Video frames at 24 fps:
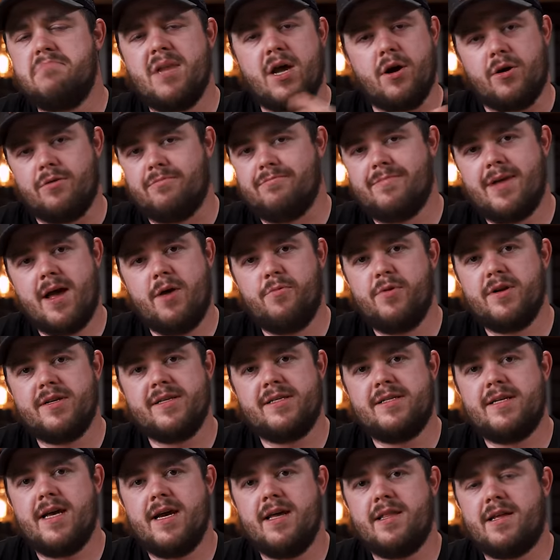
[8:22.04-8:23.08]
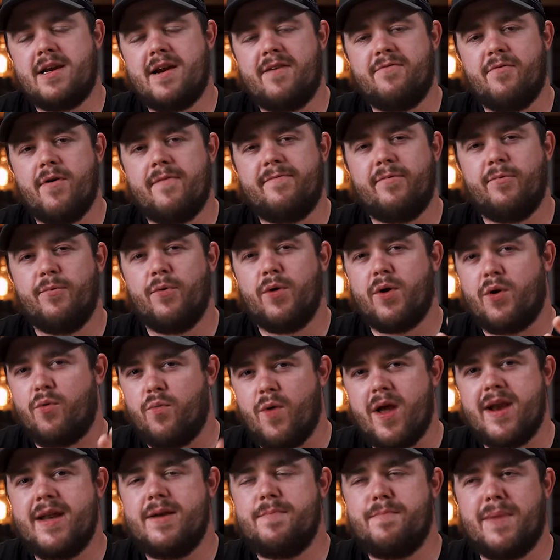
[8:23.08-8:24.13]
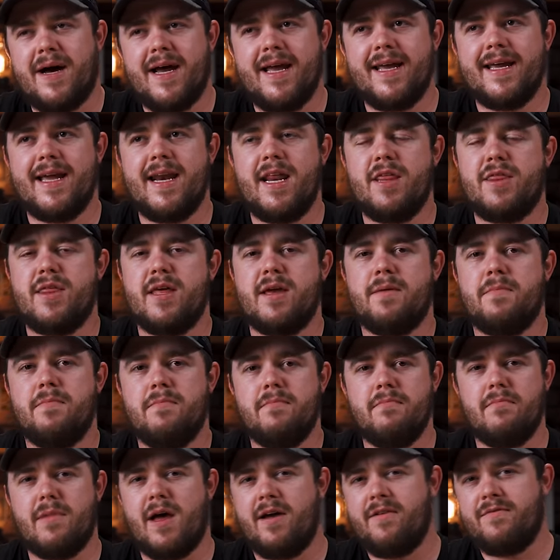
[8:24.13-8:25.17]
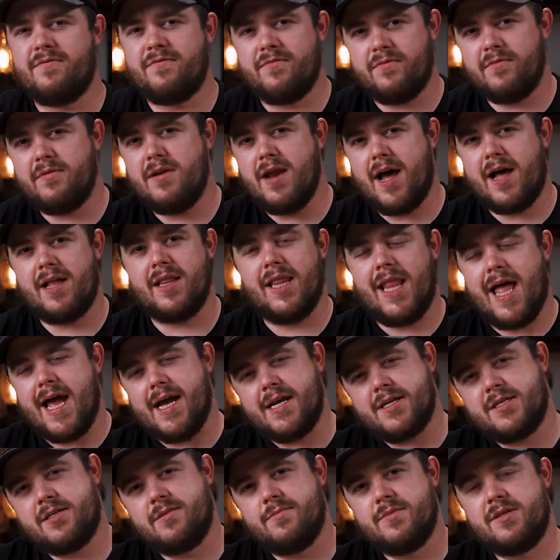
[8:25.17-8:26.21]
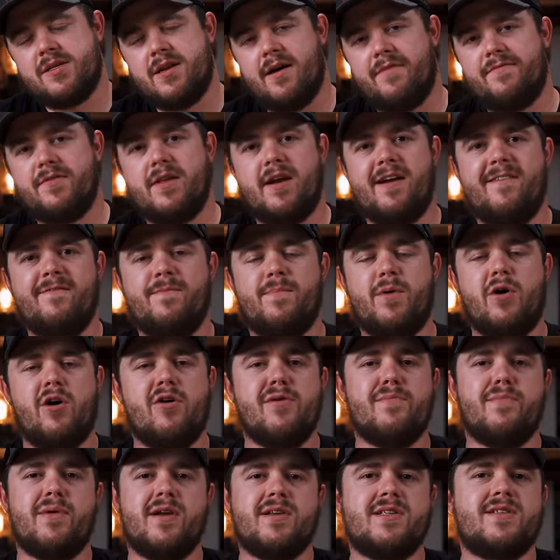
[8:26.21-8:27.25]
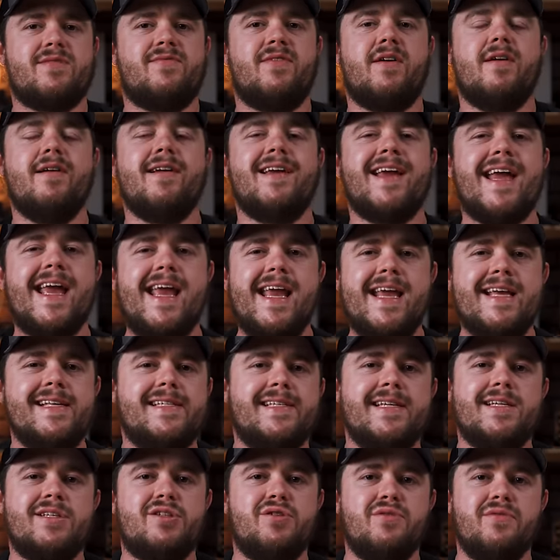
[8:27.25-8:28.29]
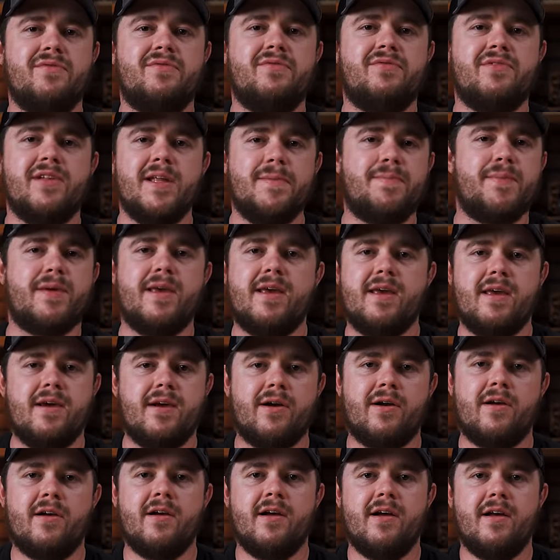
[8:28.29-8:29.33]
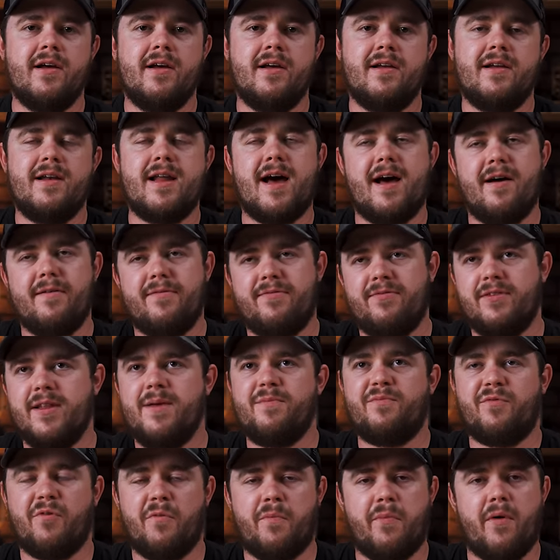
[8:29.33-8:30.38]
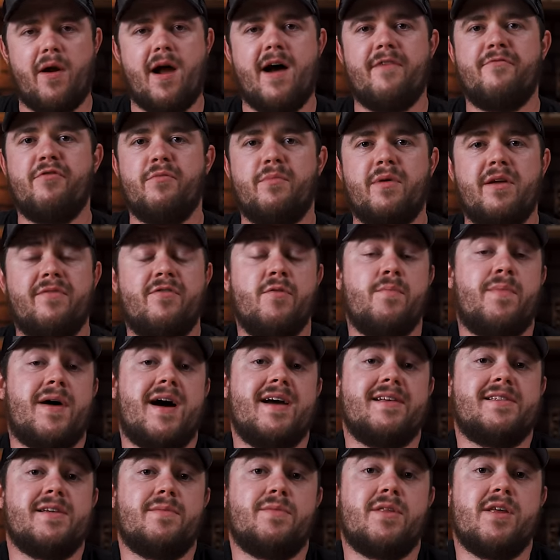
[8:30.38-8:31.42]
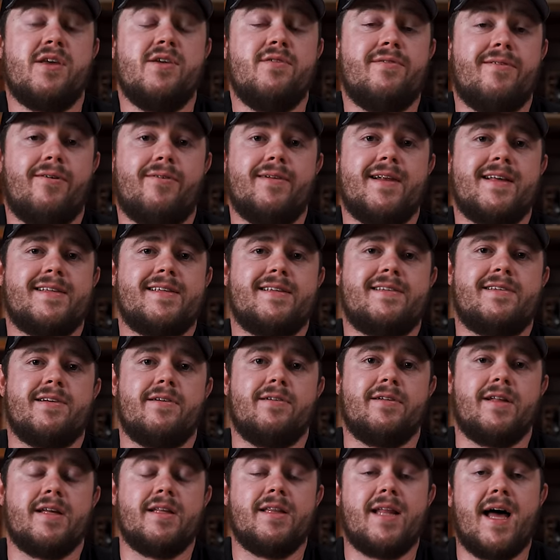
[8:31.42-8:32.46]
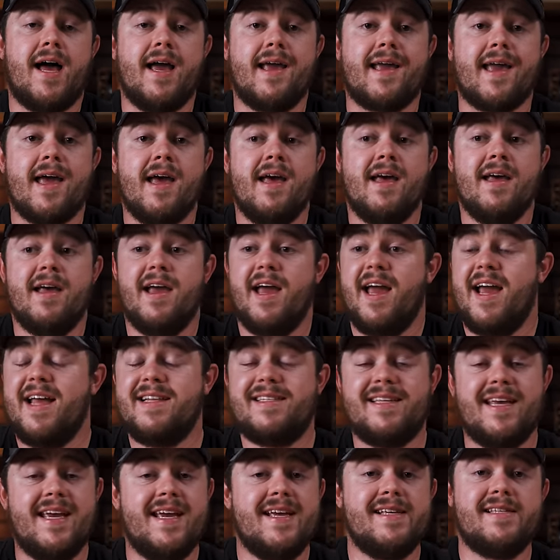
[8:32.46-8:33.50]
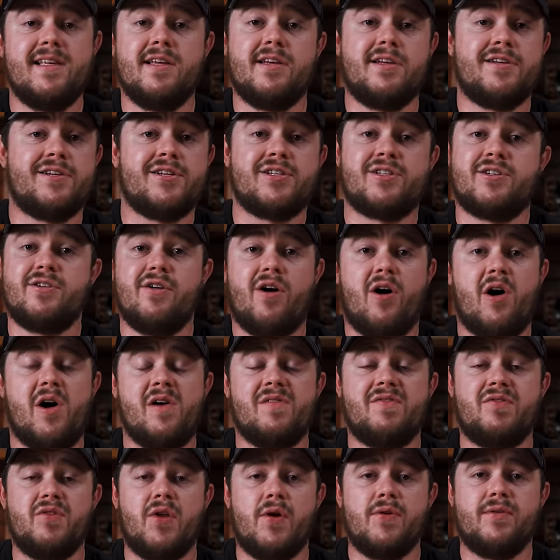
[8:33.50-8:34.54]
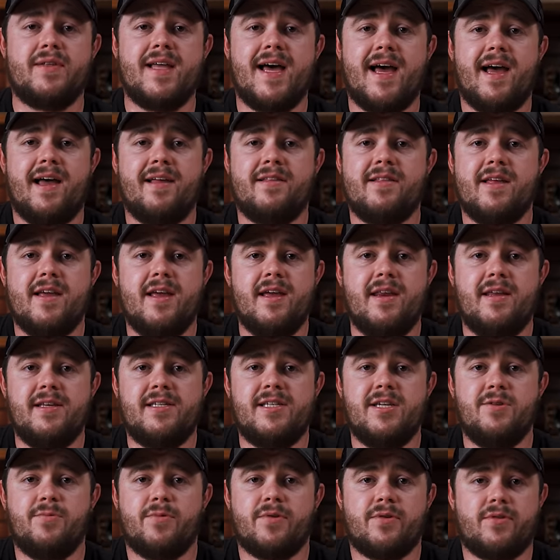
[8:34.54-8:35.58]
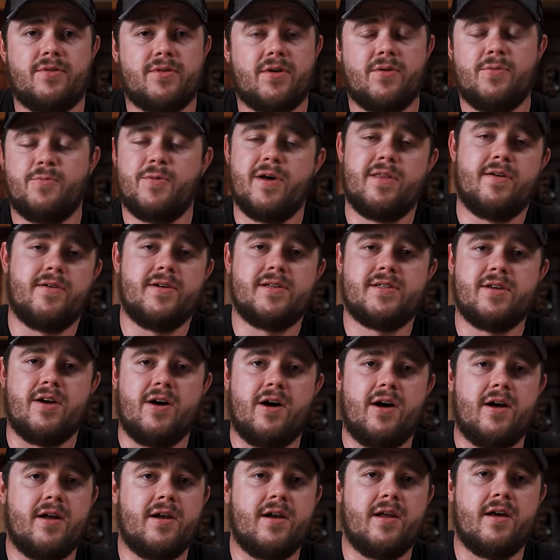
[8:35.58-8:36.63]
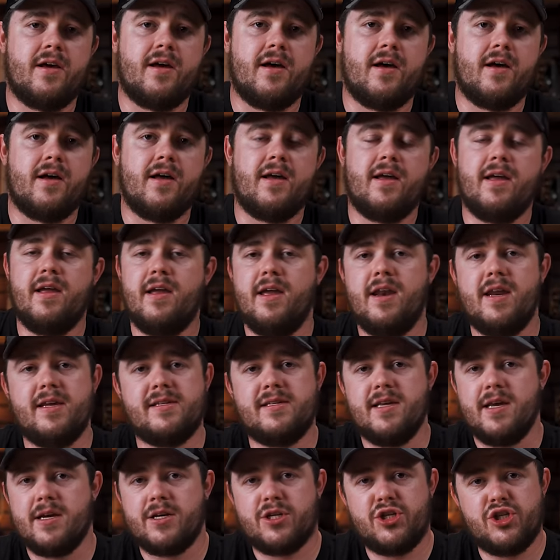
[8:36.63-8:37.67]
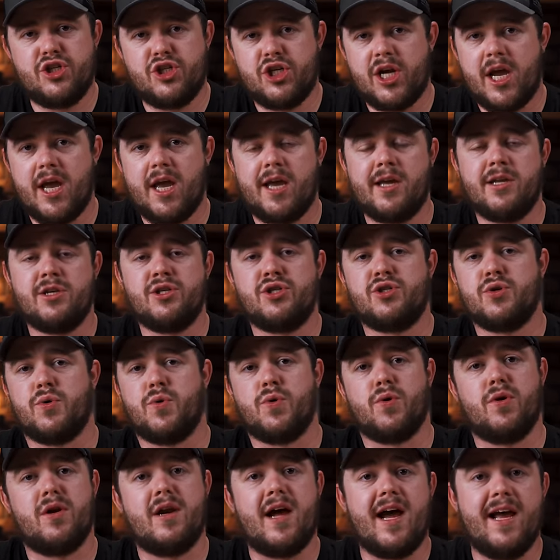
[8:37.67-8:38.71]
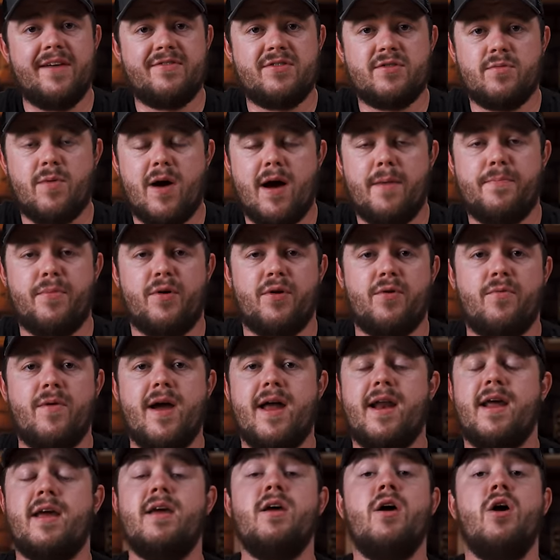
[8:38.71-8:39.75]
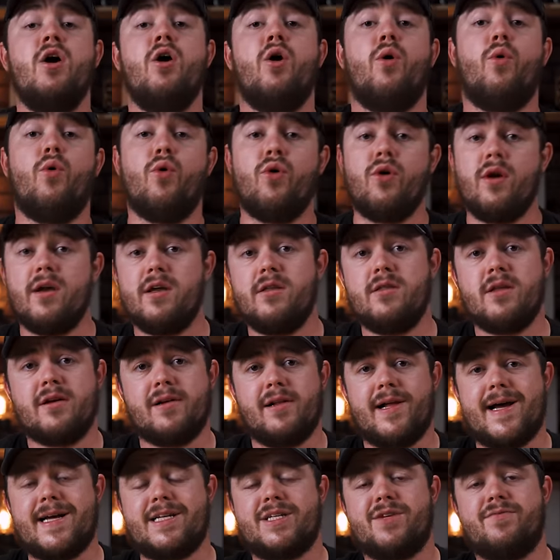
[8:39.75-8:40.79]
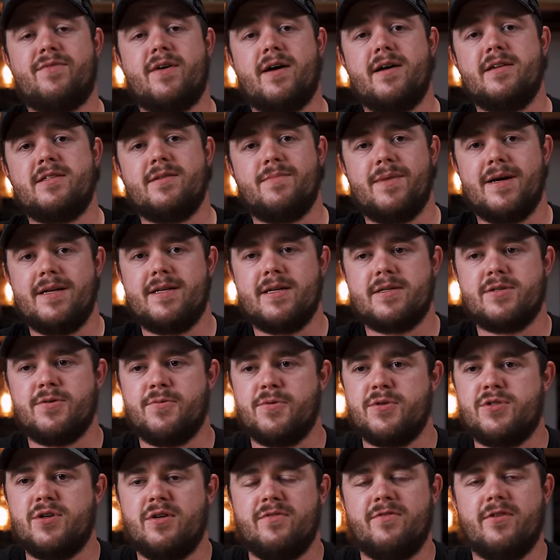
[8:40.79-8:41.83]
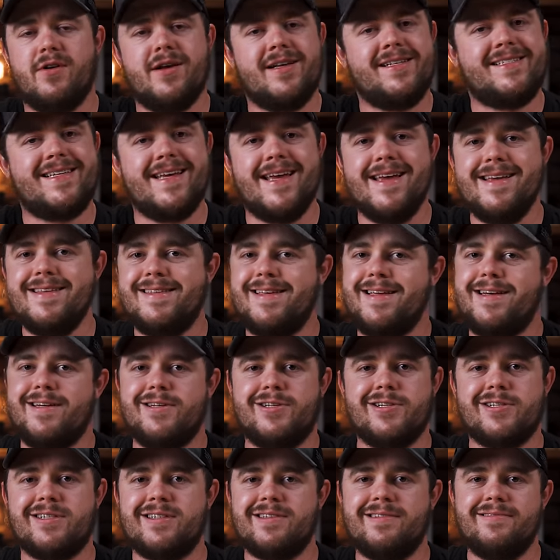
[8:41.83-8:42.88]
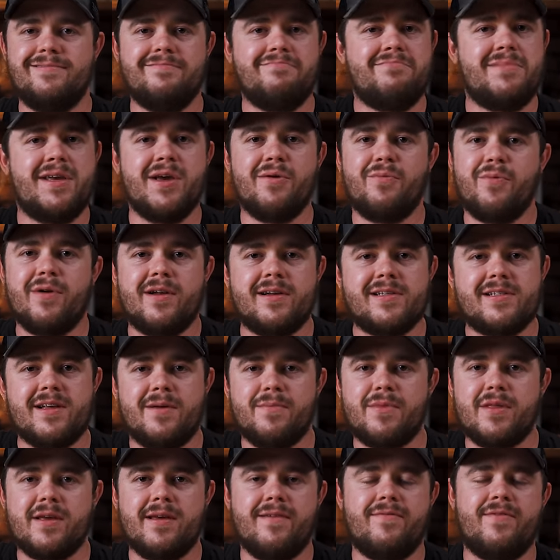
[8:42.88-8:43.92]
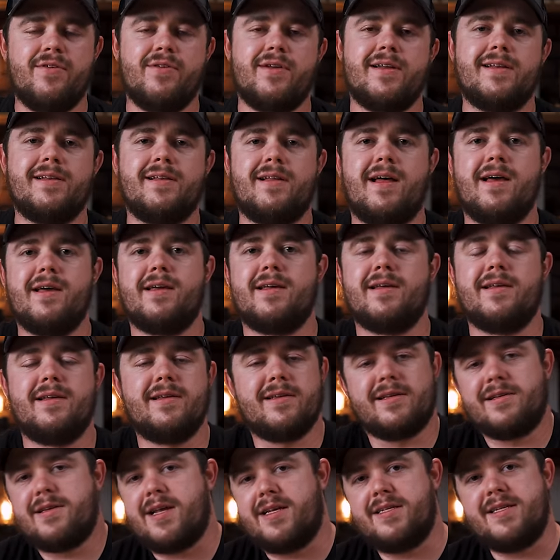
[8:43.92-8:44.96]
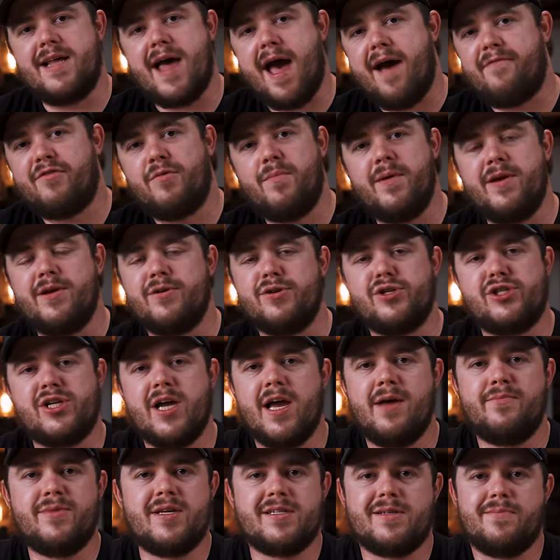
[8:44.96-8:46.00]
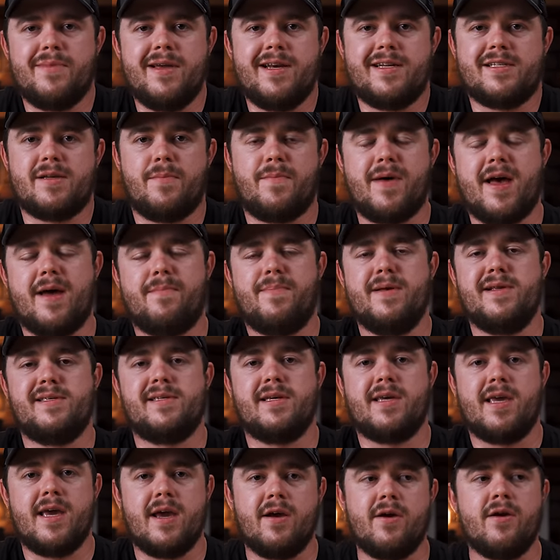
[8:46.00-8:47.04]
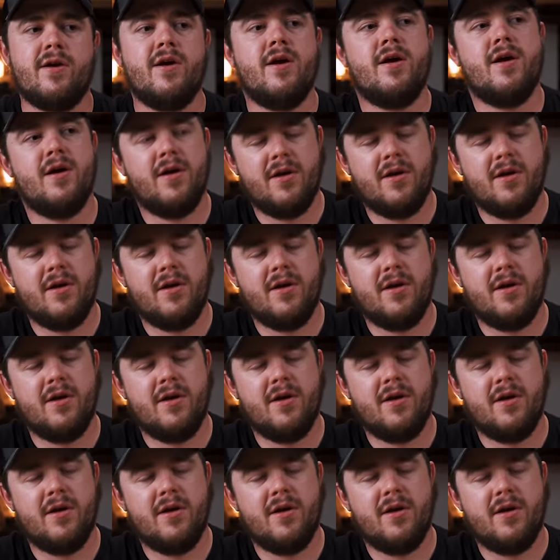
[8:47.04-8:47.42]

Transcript: No, I wouldn't say that I've ever regretted buying anything. I've not liked some stuff that I've bought, but it's very easy to flip gear, not flip for profit. But if you buy something you don't necessarily like, it's easy to just offload that in the EDC world, whether it's on uh, EDC Exchange or knife swap on Reddit or in the classifieds in my Discord server. It's easy to just get rid of something if you didn't like it. It doesn't have to be your jam, doesn't mean it's a bad piece of gear